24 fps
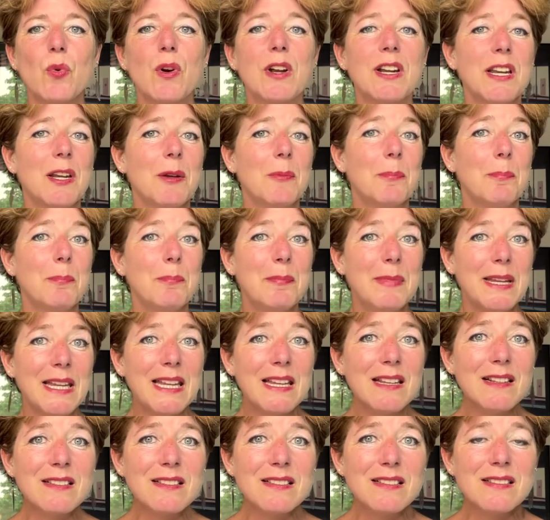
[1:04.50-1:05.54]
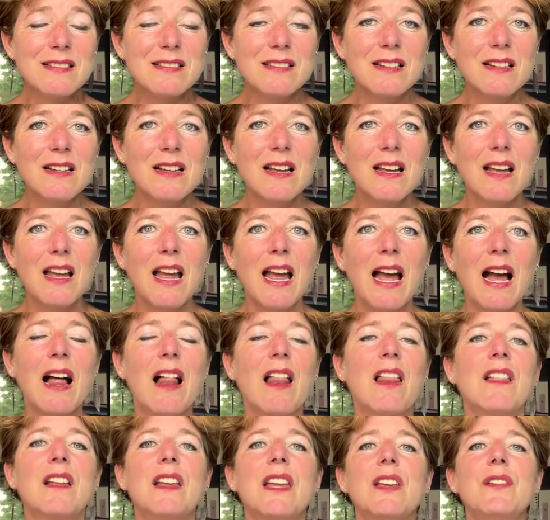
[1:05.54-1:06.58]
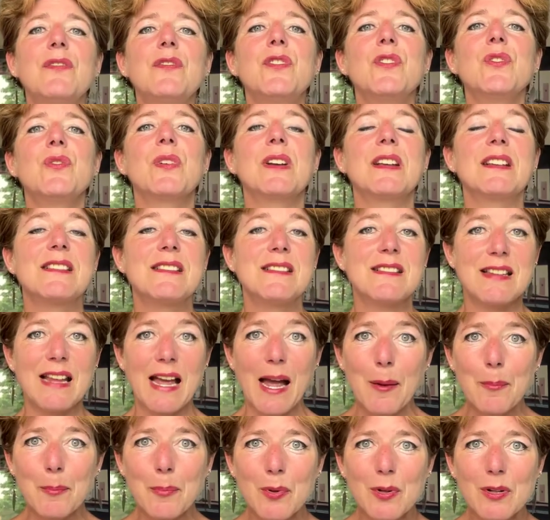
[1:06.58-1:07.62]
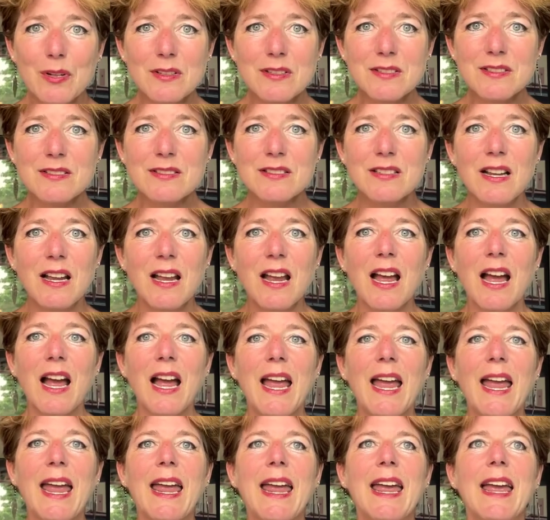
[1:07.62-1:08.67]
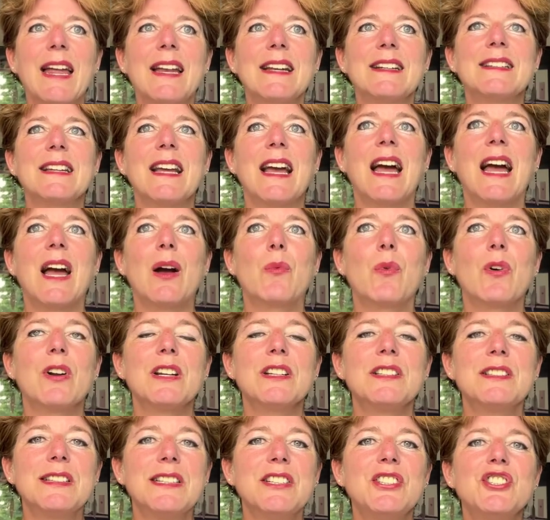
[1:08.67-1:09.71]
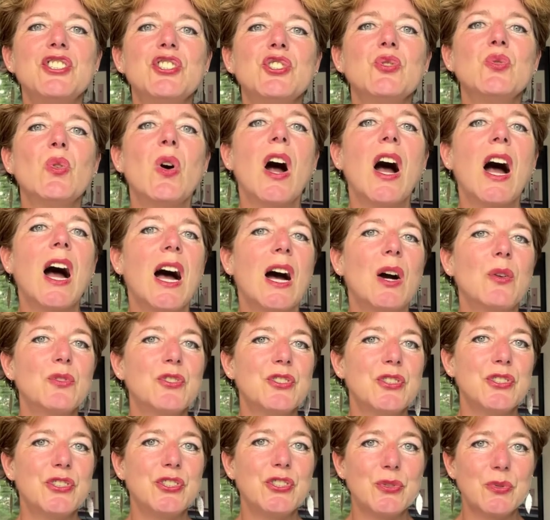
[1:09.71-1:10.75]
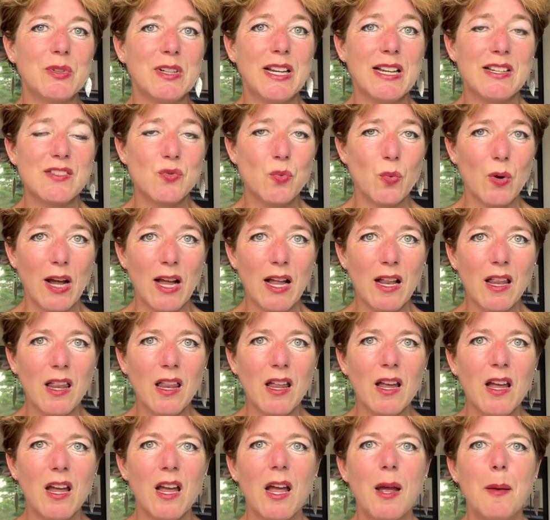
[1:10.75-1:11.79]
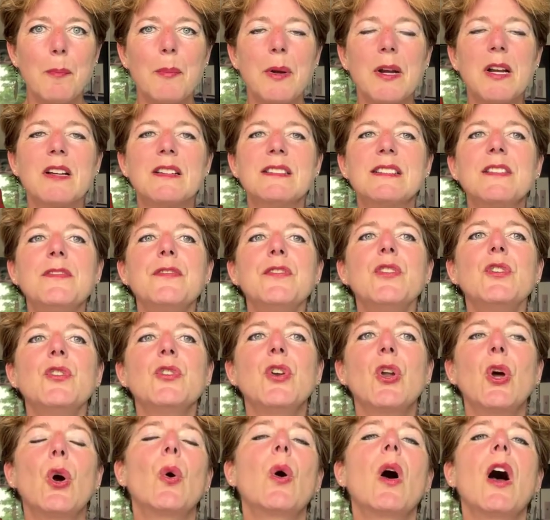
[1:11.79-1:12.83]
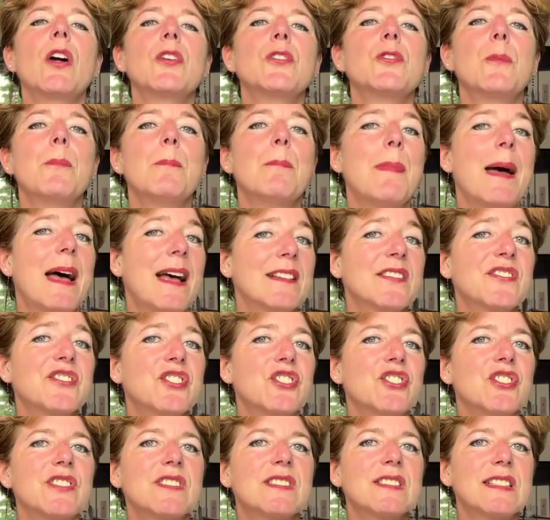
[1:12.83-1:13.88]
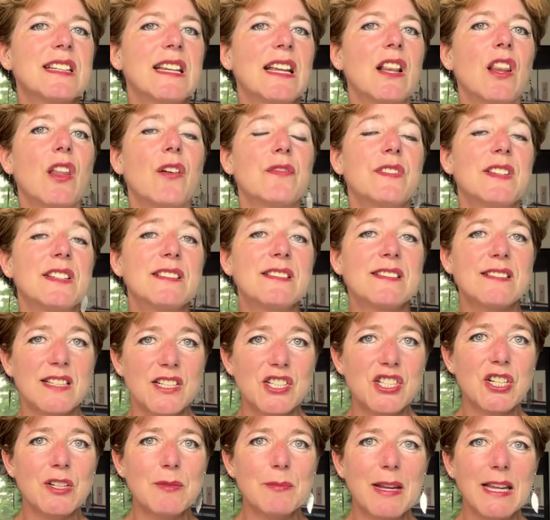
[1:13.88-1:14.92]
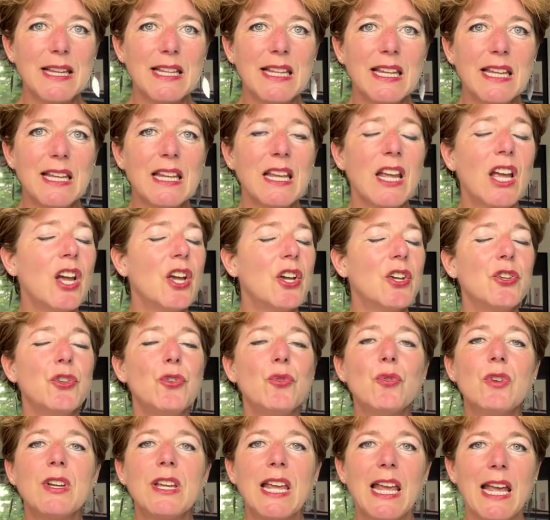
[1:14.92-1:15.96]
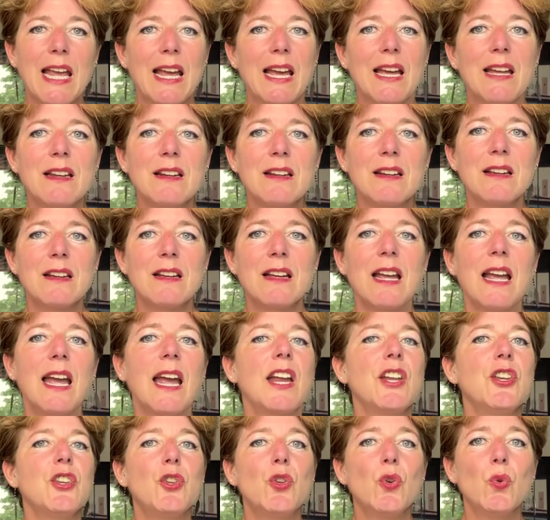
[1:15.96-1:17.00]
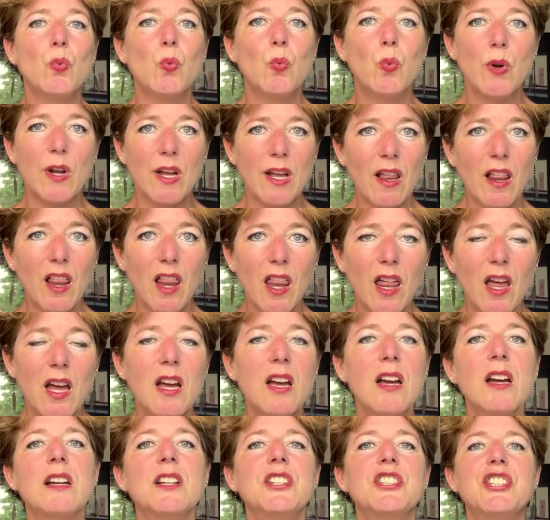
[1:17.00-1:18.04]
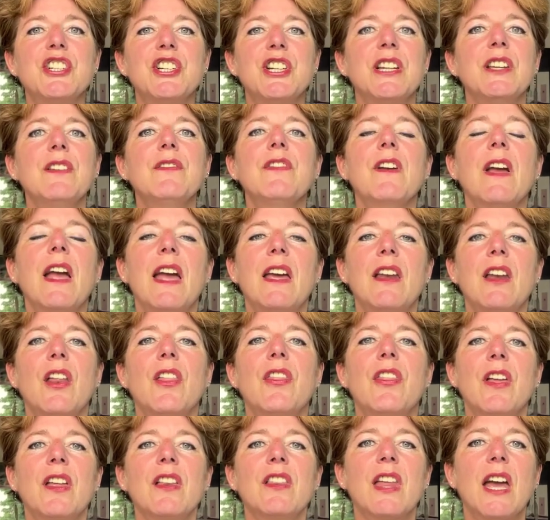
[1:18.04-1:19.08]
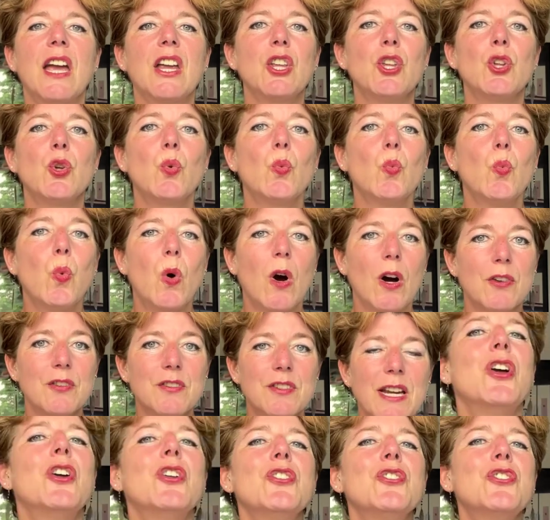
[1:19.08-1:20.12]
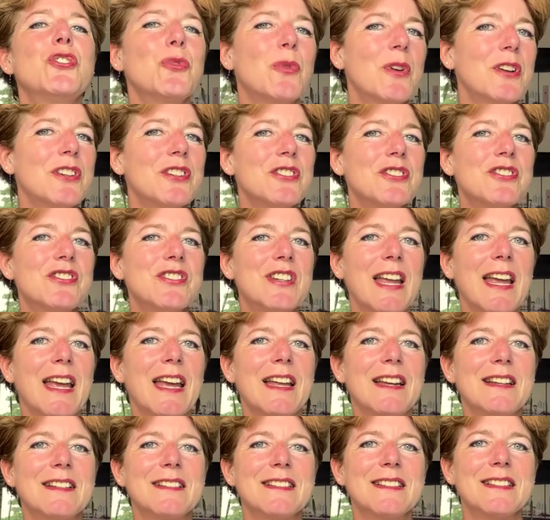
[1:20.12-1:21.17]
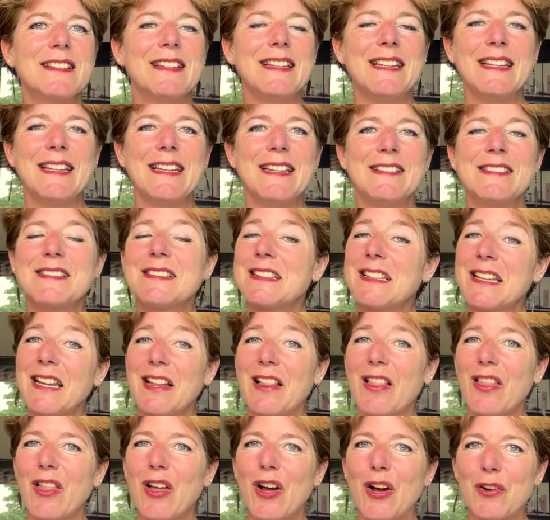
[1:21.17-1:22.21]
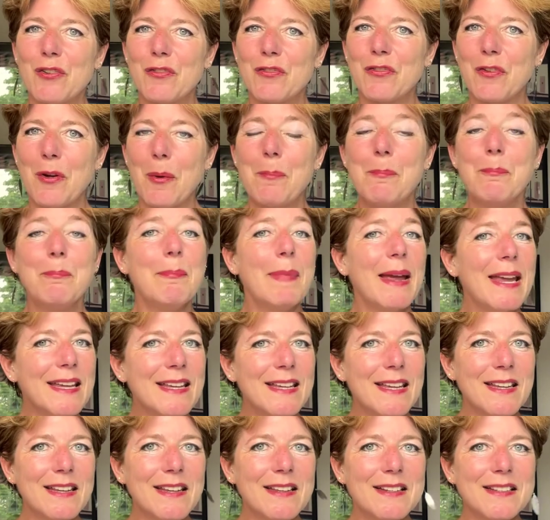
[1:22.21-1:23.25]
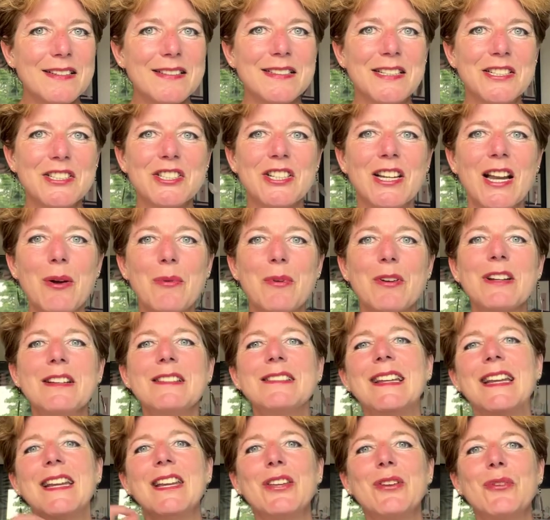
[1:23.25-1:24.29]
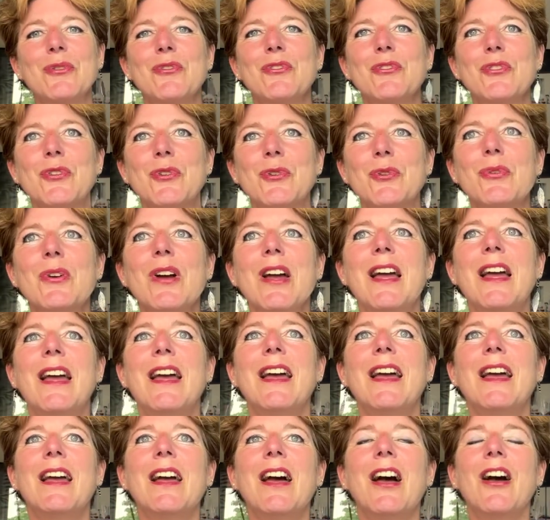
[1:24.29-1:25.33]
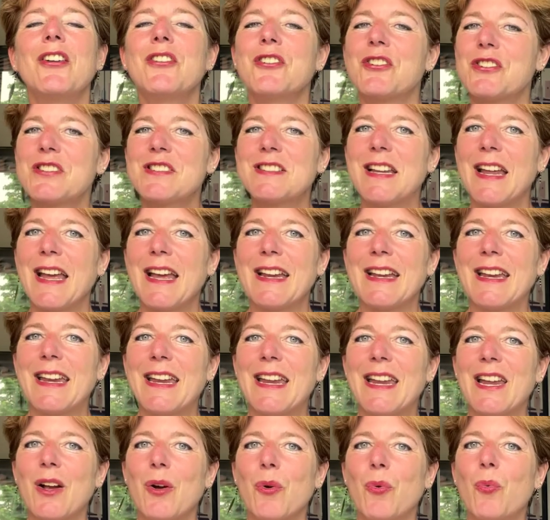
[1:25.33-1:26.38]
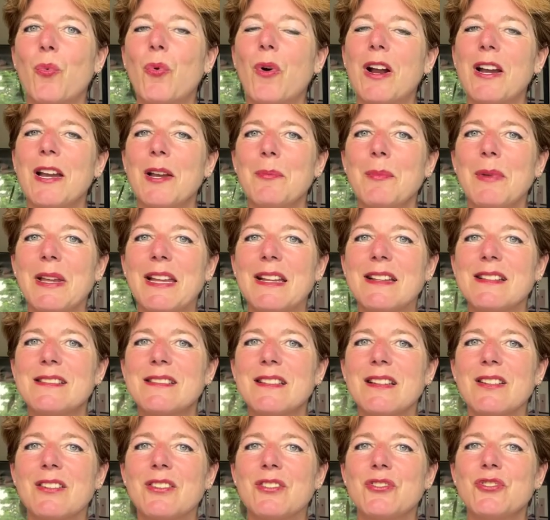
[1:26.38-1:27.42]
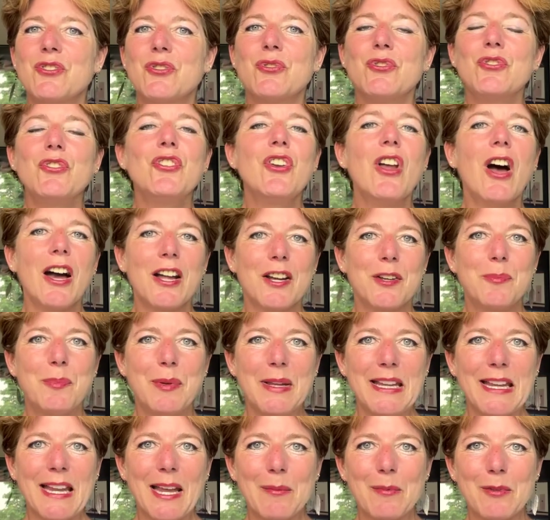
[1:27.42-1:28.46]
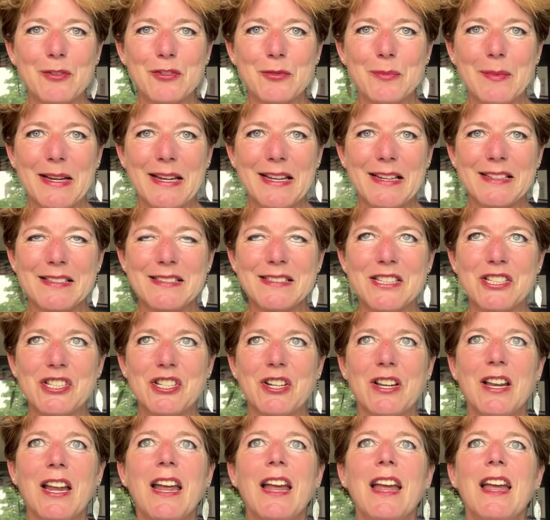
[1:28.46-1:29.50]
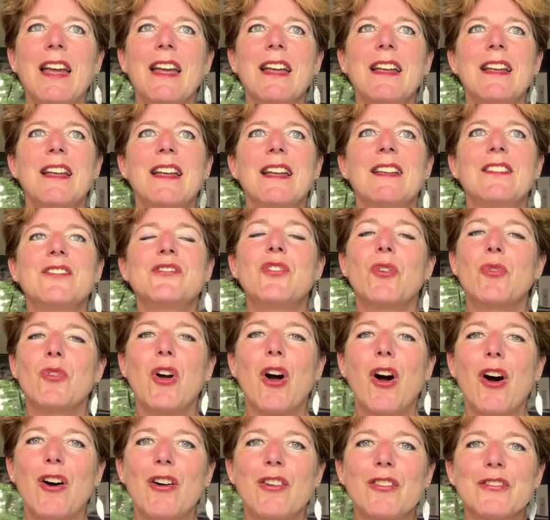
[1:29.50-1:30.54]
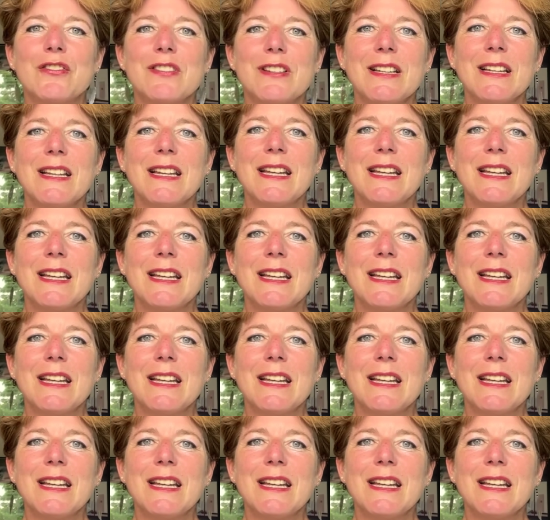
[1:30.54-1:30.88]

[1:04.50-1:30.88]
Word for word: what it means. I'll give you examples, and I want to teach you how to do it as well. Because if you know how to master the skill of decision making, you can and you will achieve anything that you want. To understand the skill of making a decision, I want to take you to understanding what it means to not being able to make a decision. So-called